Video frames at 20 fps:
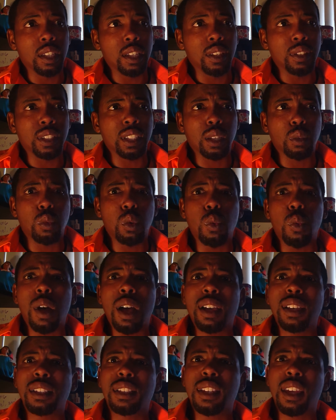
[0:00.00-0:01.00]
I was like, "Well,
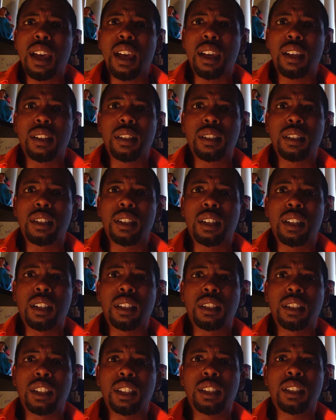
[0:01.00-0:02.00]
why is that,
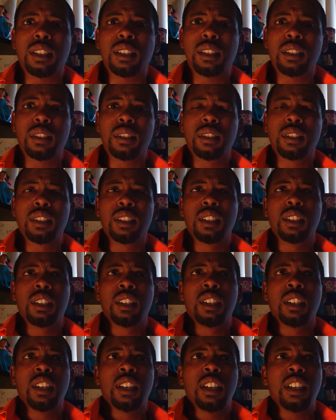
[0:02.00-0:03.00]
Aunt Gina?"
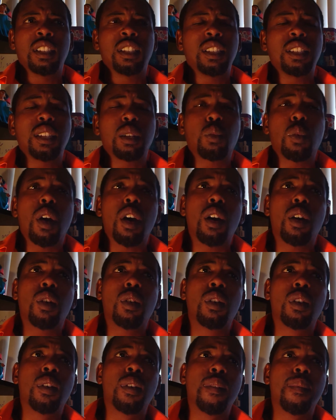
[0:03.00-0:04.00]
And she said,
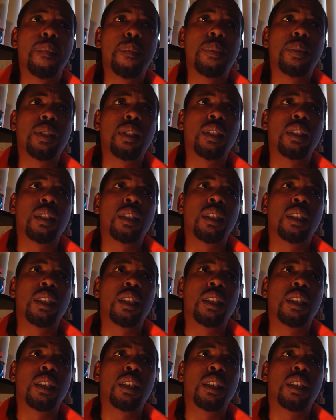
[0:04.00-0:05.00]
"Well,
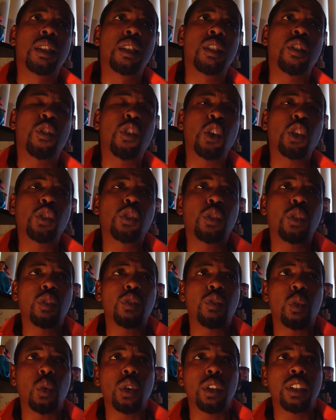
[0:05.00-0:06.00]
the first
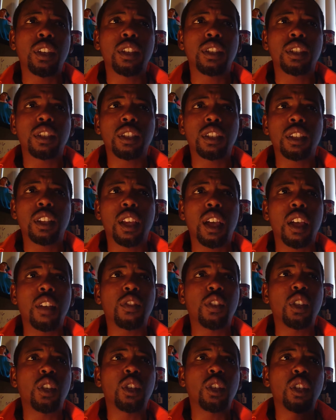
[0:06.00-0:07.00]
4 years of your
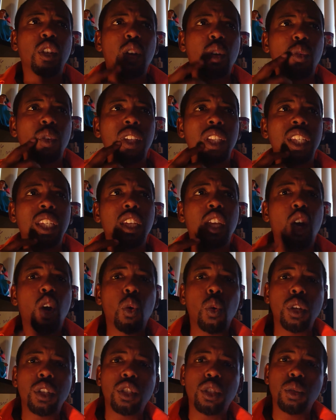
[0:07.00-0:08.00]
life, you don't really know
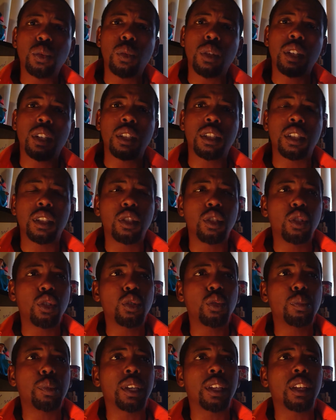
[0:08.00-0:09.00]
what you want to
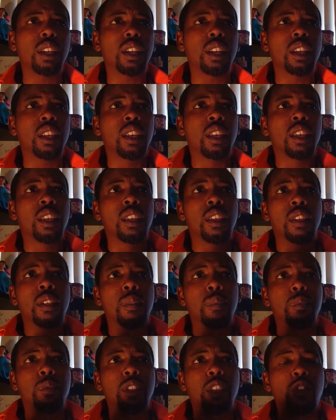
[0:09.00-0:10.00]
do, but
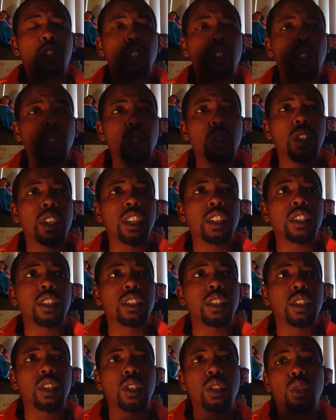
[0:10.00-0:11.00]
if you do
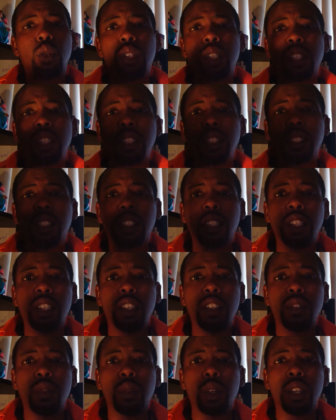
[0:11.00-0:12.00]
this, you'll at least
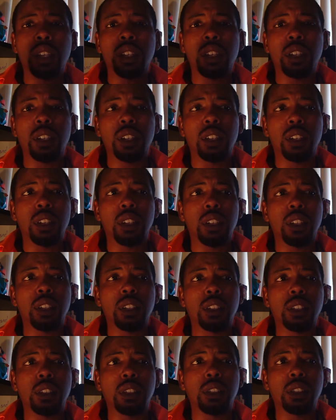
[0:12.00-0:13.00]
leave with
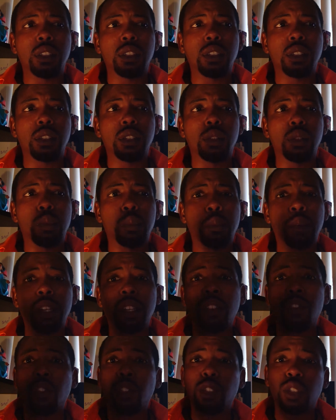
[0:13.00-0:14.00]

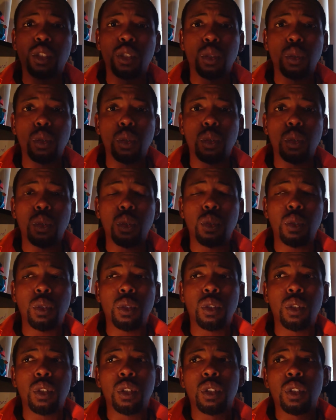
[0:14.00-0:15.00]
money for school.
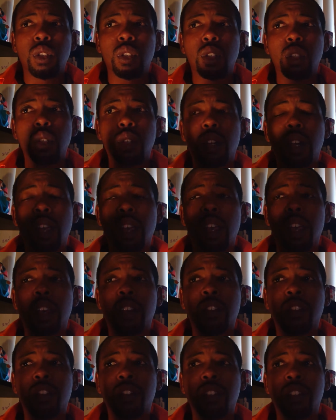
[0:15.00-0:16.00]
You'll
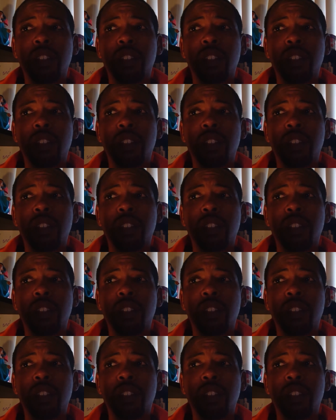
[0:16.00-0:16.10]
have